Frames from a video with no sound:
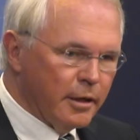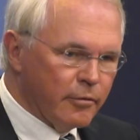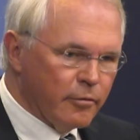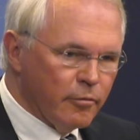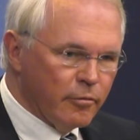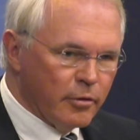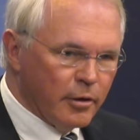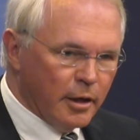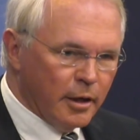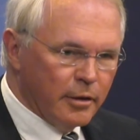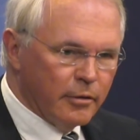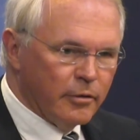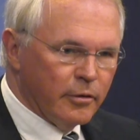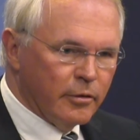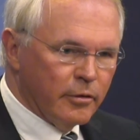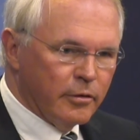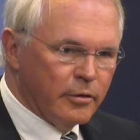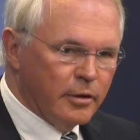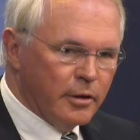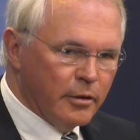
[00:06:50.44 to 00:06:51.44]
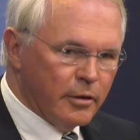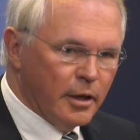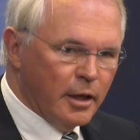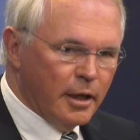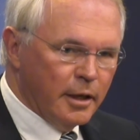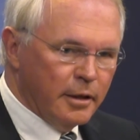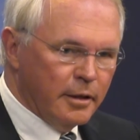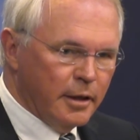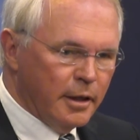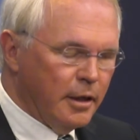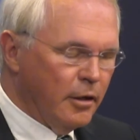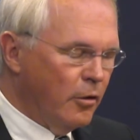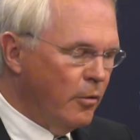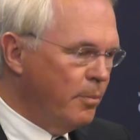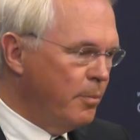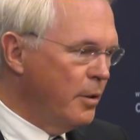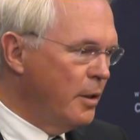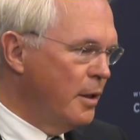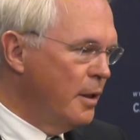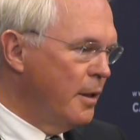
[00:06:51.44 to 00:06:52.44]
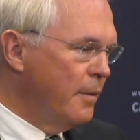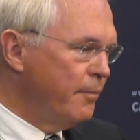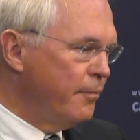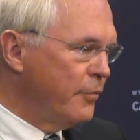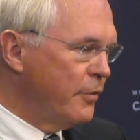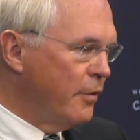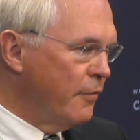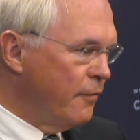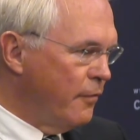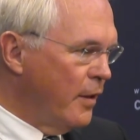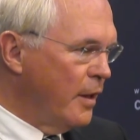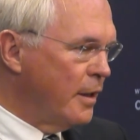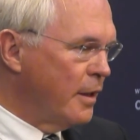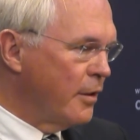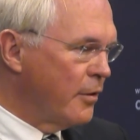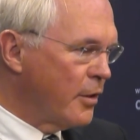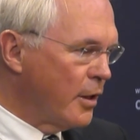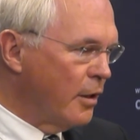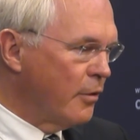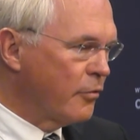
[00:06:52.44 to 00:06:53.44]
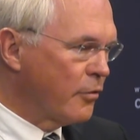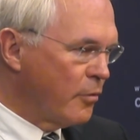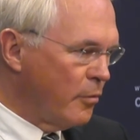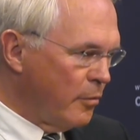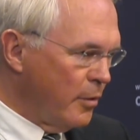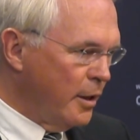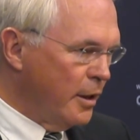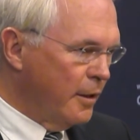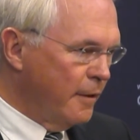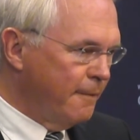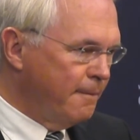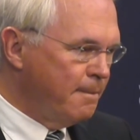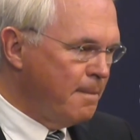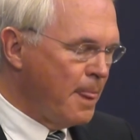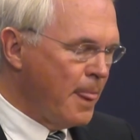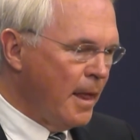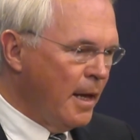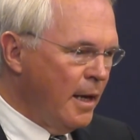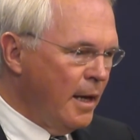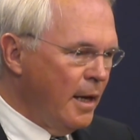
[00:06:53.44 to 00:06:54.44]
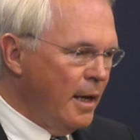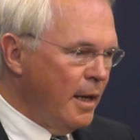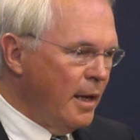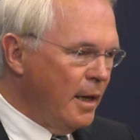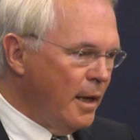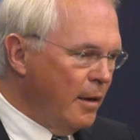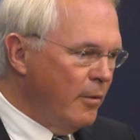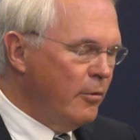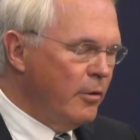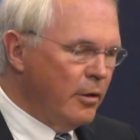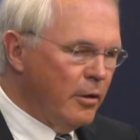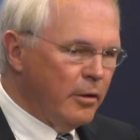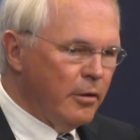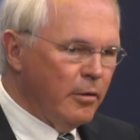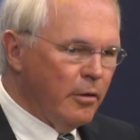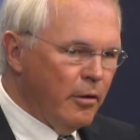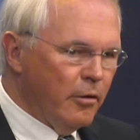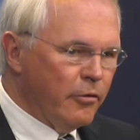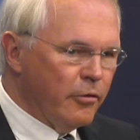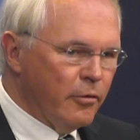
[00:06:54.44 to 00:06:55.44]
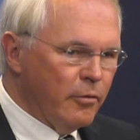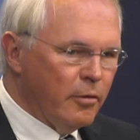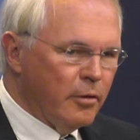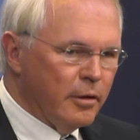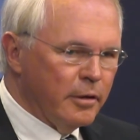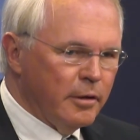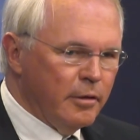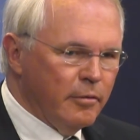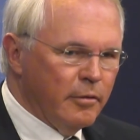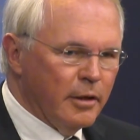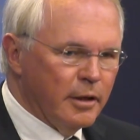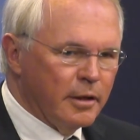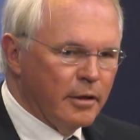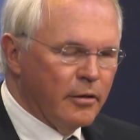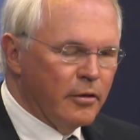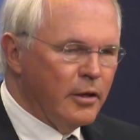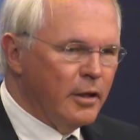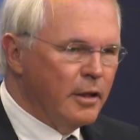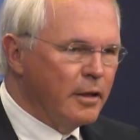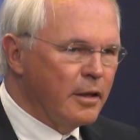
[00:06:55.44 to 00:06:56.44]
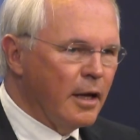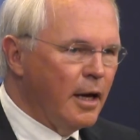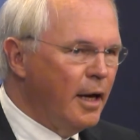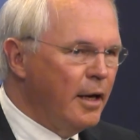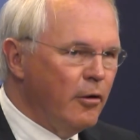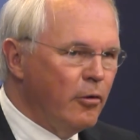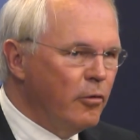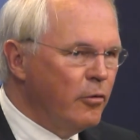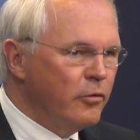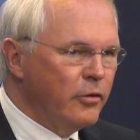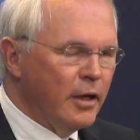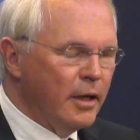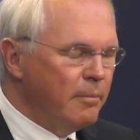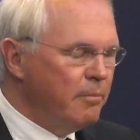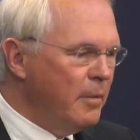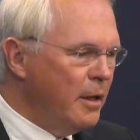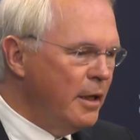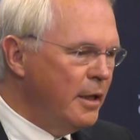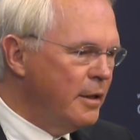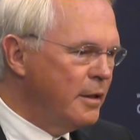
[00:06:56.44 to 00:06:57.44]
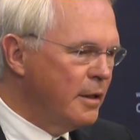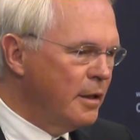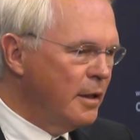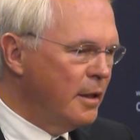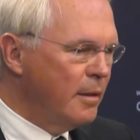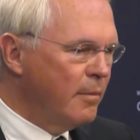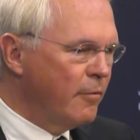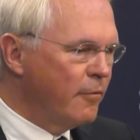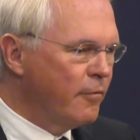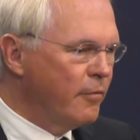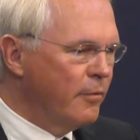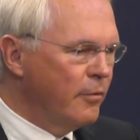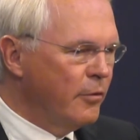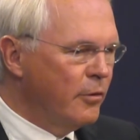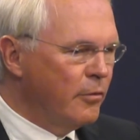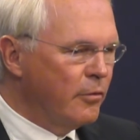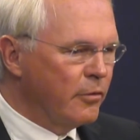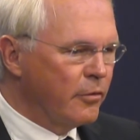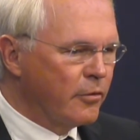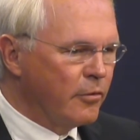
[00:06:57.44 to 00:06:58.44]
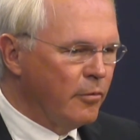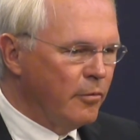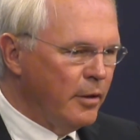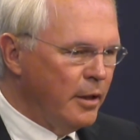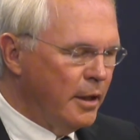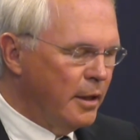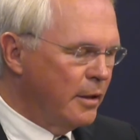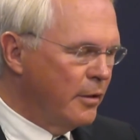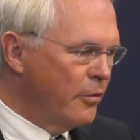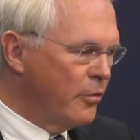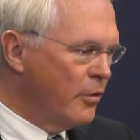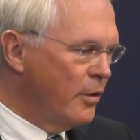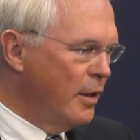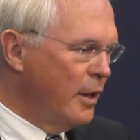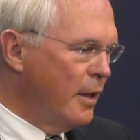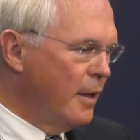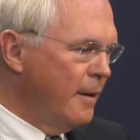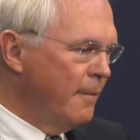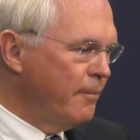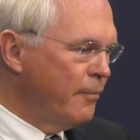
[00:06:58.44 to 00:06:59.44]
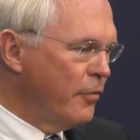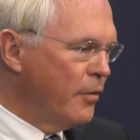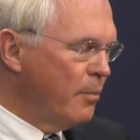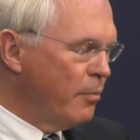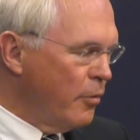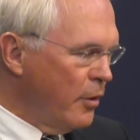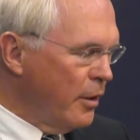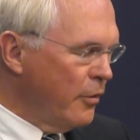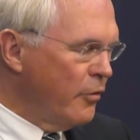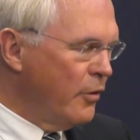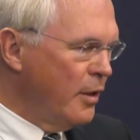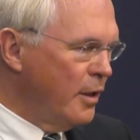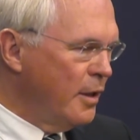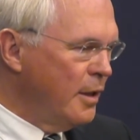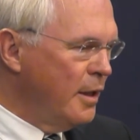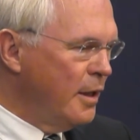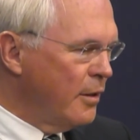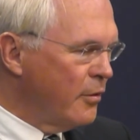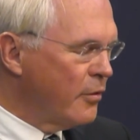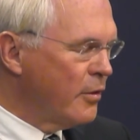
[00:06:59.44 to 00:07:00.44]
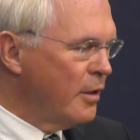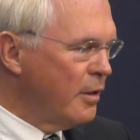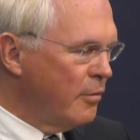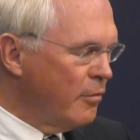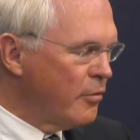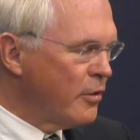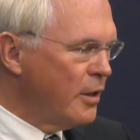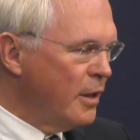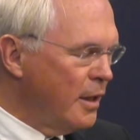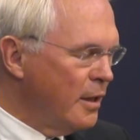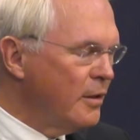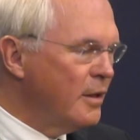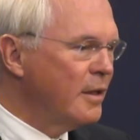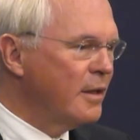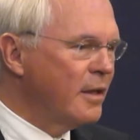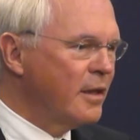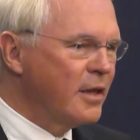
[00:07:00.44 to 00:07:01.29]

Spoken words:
exercises designed to help defend South Korea. And I would also argue that since I heard that many times from the North Koreans, the president needs to understand that